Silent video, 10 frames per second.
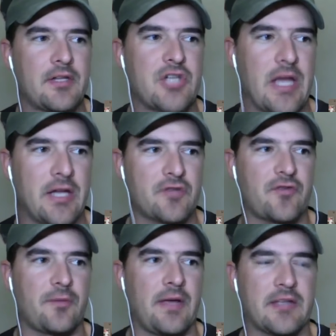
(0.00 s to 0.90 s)
changed
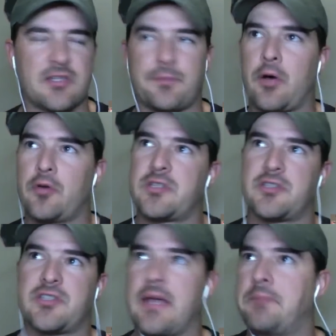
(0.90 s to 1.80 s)
for me as opposed to
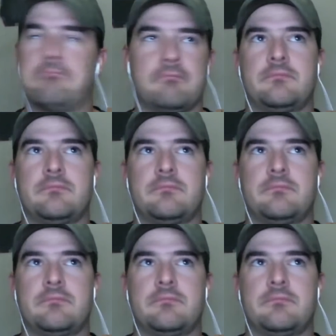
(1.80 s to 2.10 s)
say,